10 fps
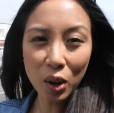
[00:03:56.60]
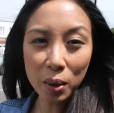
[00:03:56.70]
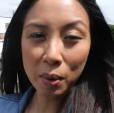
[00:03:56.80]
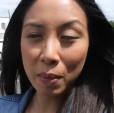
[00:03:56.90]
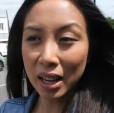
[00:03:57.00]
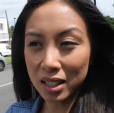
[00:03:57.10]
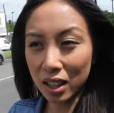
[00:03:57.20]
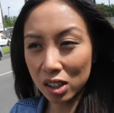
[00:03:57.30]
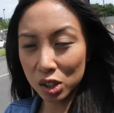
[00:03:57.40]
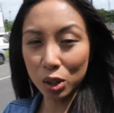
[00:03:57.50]
got him a
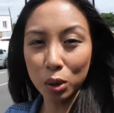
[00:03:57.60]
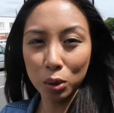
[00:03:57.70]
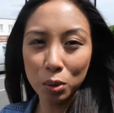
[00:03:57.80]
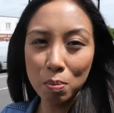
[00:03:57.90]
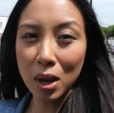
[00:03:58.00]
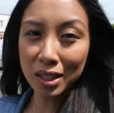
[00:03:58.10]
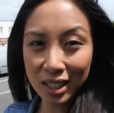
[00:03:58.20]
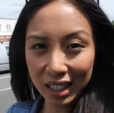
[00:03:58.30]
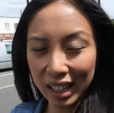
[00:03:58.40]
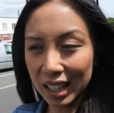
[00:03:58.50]
massage called
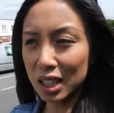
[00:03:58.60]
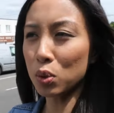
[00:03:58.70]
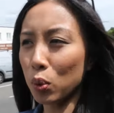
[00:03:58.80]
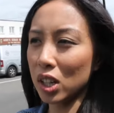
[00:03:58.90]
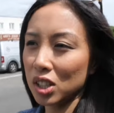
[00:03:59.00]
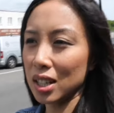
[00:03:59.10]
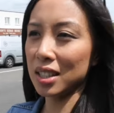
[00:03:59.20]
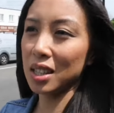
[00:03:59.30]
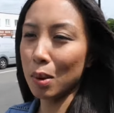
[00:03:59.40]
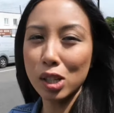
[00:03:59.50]
Myleene, which
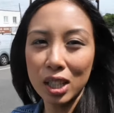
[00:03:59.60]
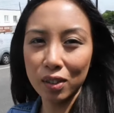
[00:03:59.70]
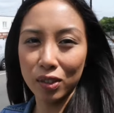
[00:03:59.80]
is especially